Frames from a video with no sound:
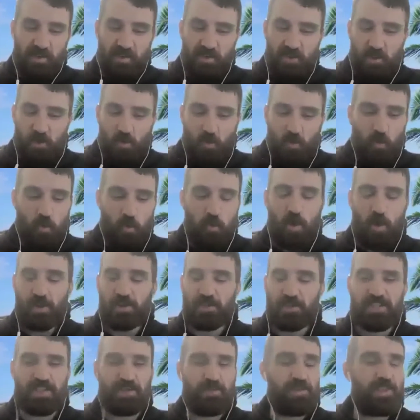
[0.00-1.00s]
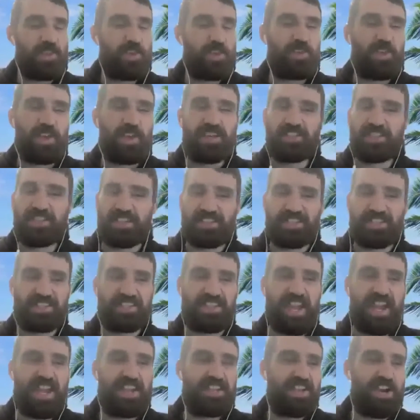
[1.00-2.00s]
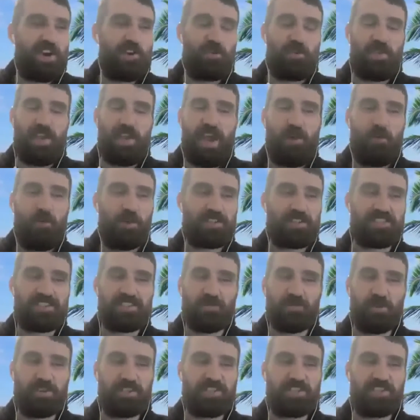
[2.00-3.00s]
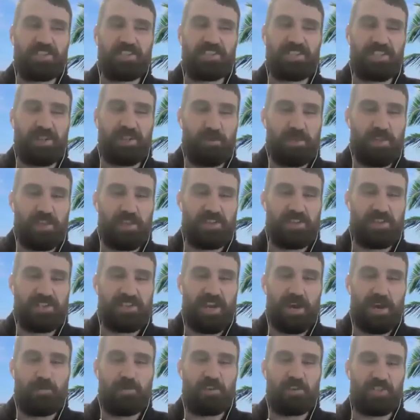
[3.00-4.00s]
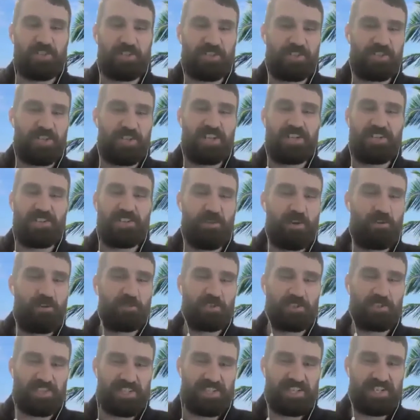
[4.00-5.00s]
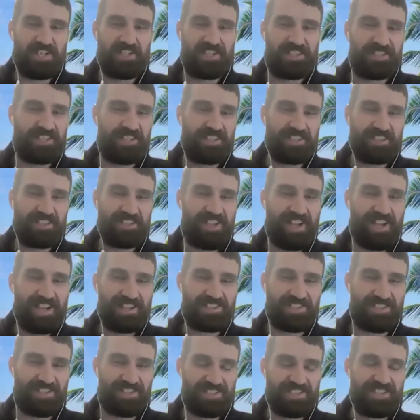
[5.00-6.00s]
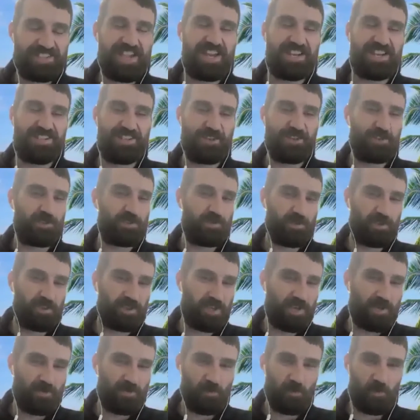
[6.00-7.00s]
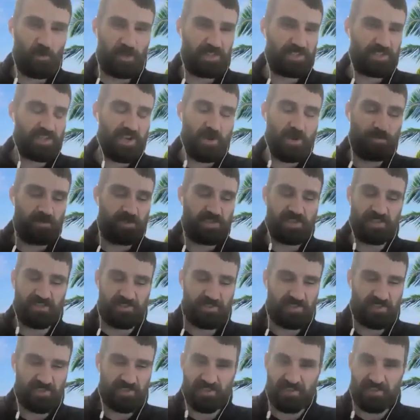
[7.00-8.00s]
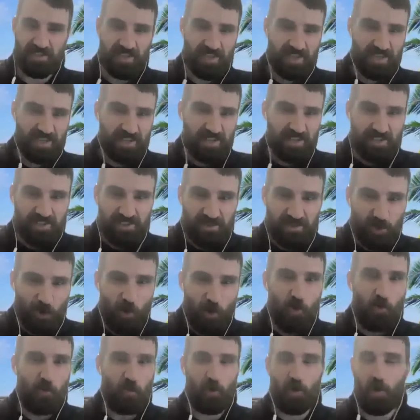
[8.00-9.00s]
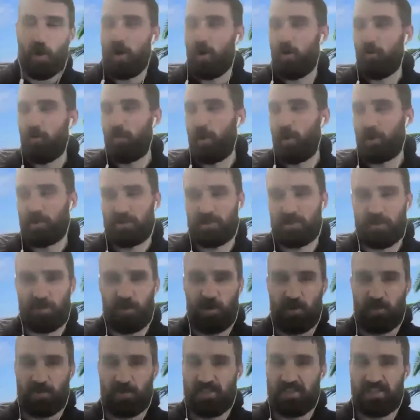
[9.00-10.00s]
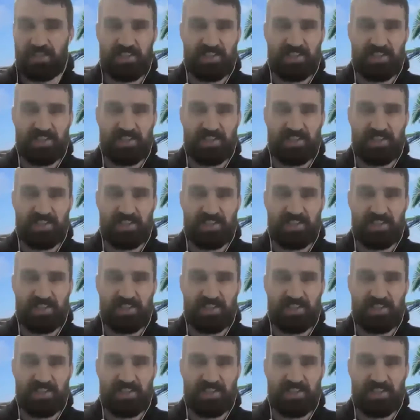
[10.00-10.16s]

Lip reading: What are some of the things that stand out now? What's just some of the dumbest shit you ever seen in like the last like 10 years when it comes to just overall martial arts?